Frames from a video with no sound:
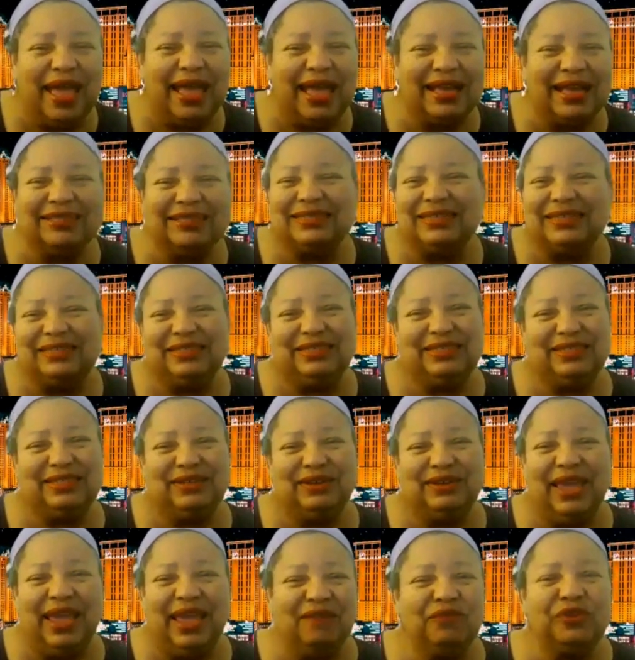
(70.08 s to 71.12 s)
access
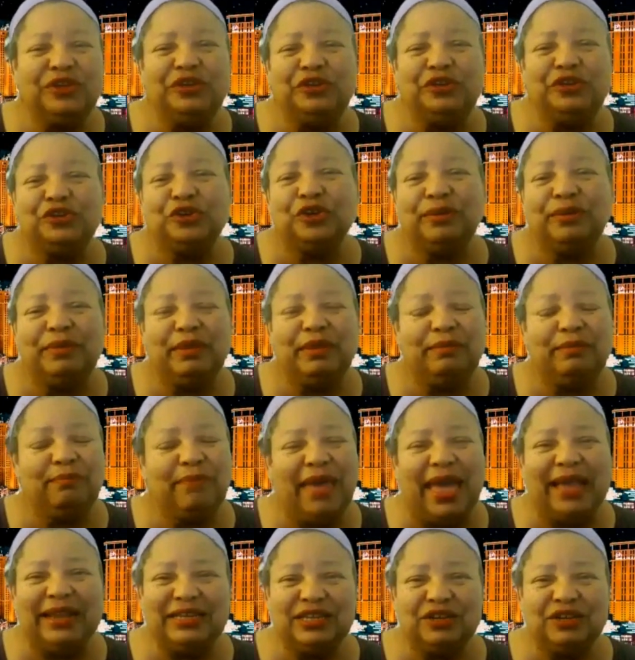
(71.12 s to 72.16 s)
to every germ and
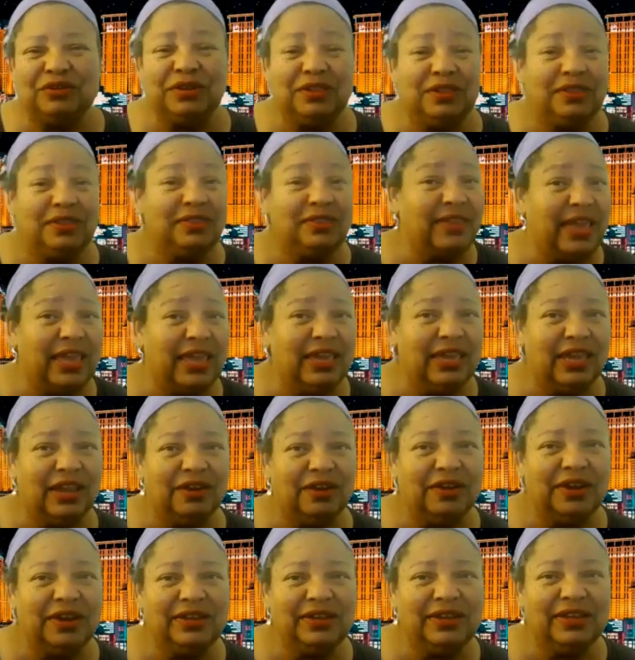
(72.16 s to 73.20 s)
bacteria that they
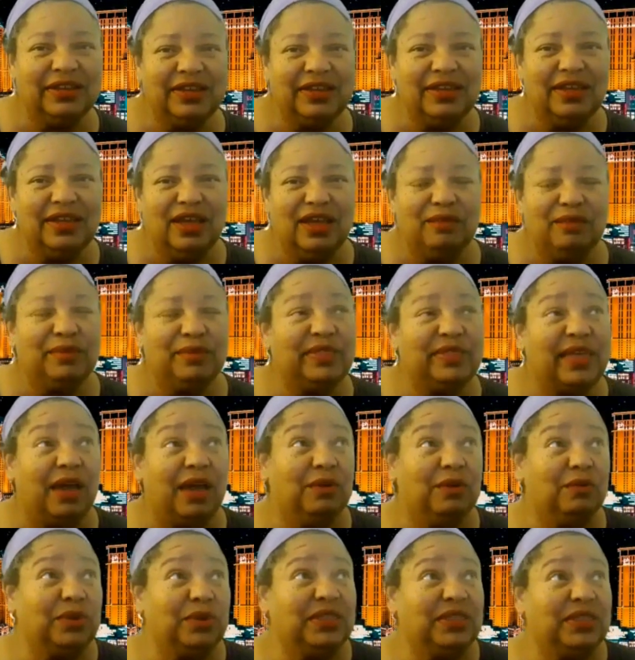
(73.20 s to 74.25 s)
carried. But
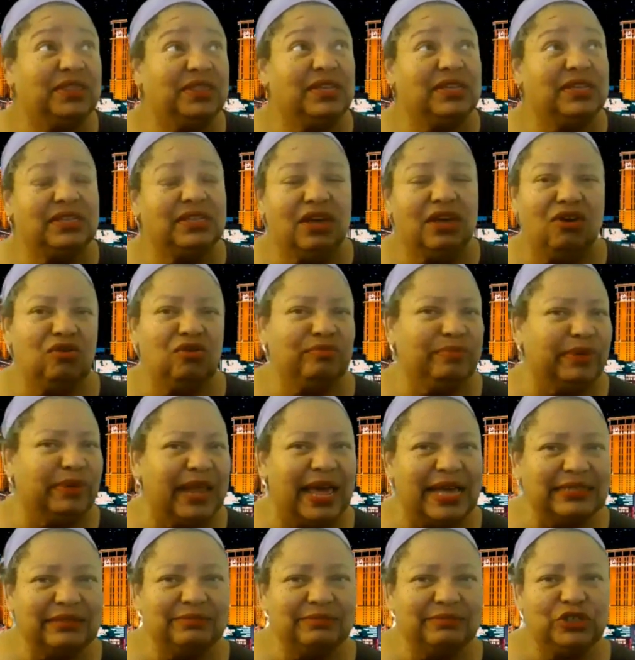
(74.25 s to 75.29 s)
that with this cold
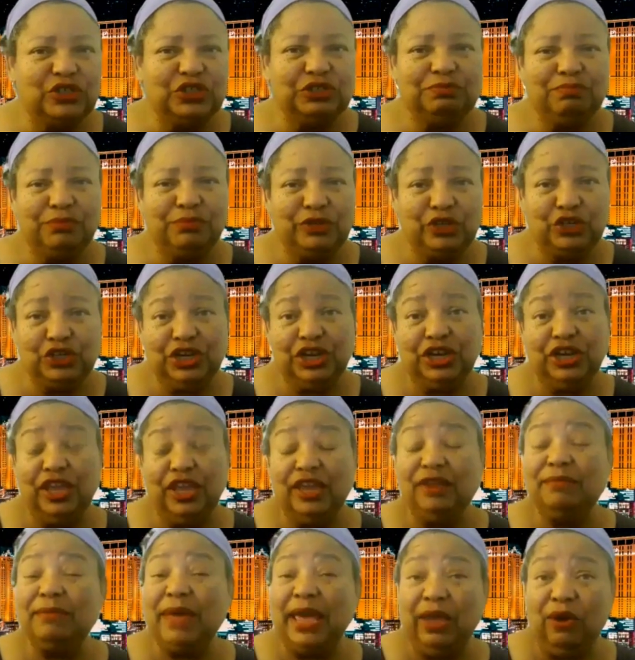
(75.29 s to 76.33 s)
plasma machine
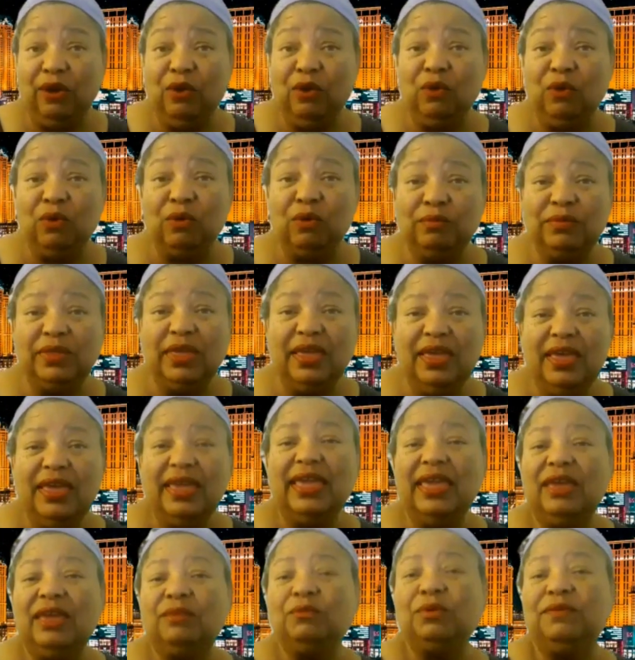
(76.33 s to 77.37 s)
in my home,
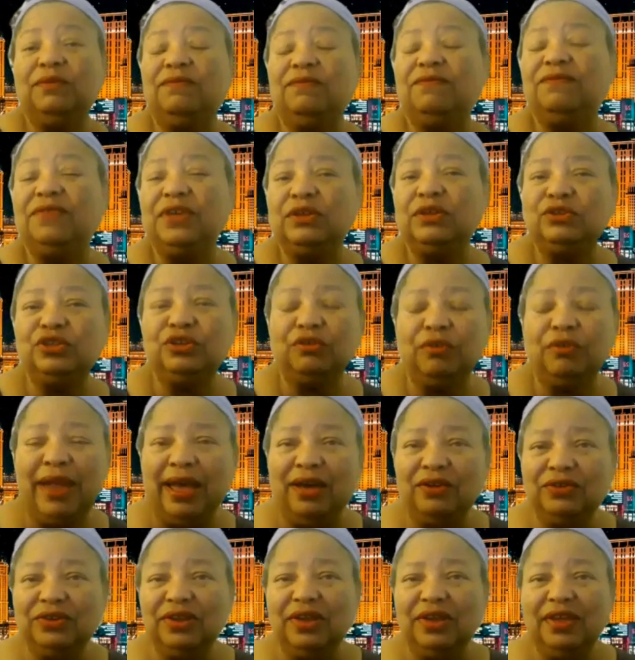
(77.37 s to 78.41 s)
it would filter
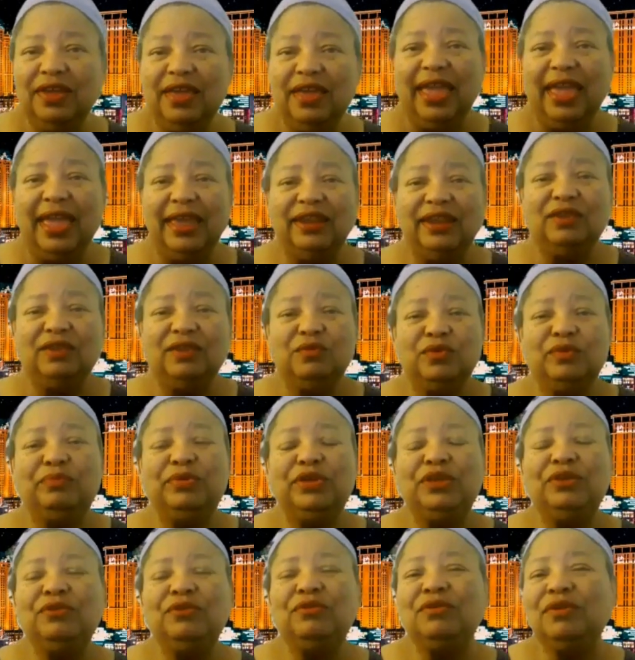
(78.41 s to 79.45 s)
out and it
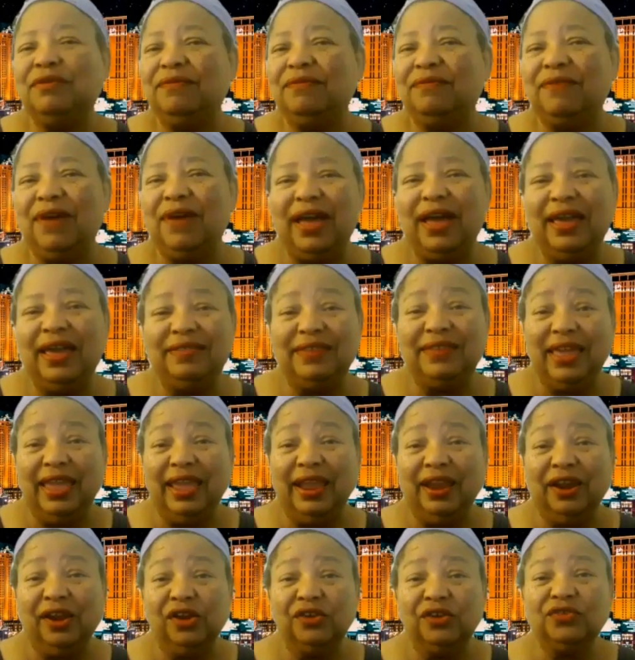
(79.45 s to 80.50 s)
would purify the
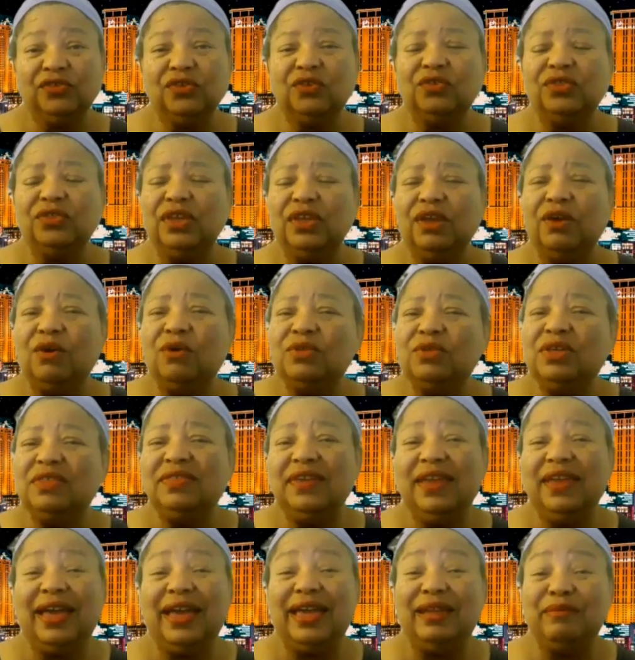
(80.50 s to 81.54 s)
air. So the only
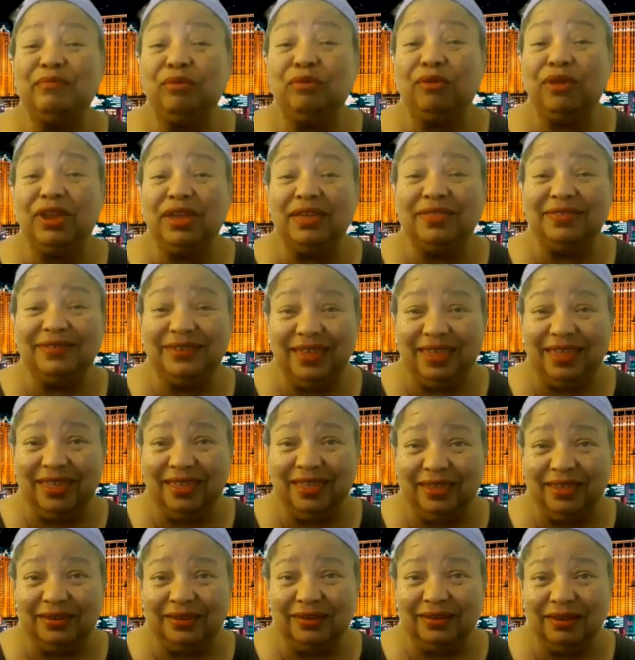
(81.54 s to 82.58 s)
thing I breathed
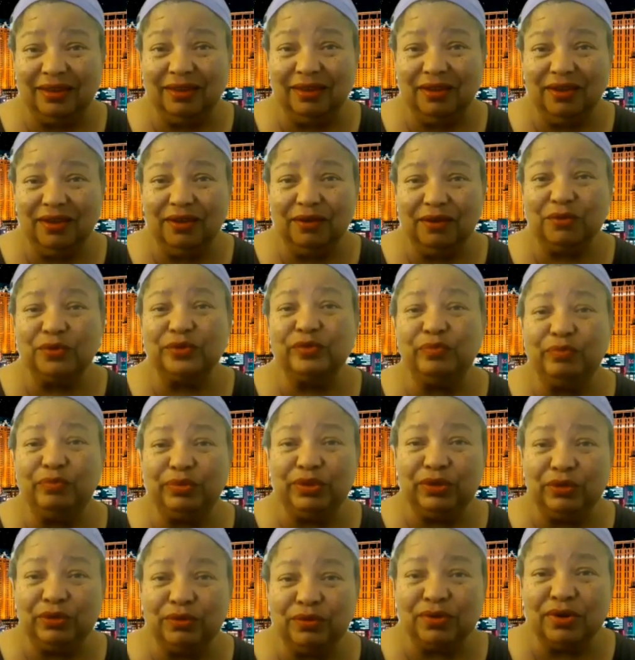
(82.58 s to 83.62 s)
in was
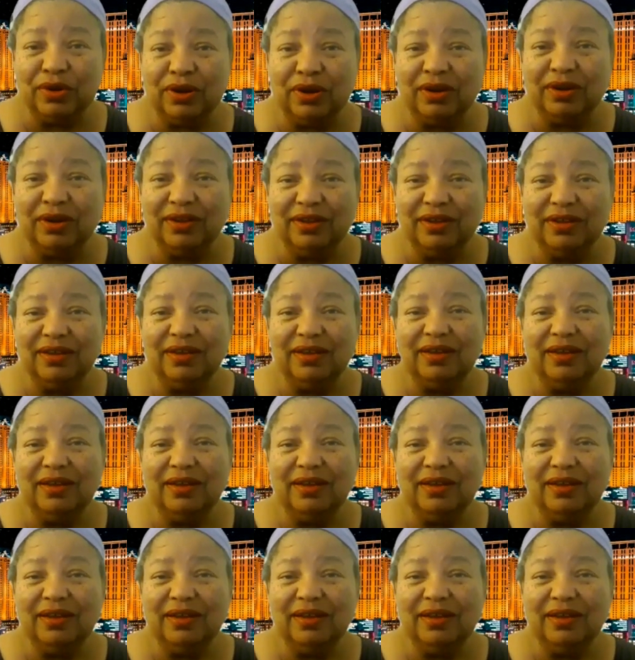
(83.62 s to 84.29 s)
pure,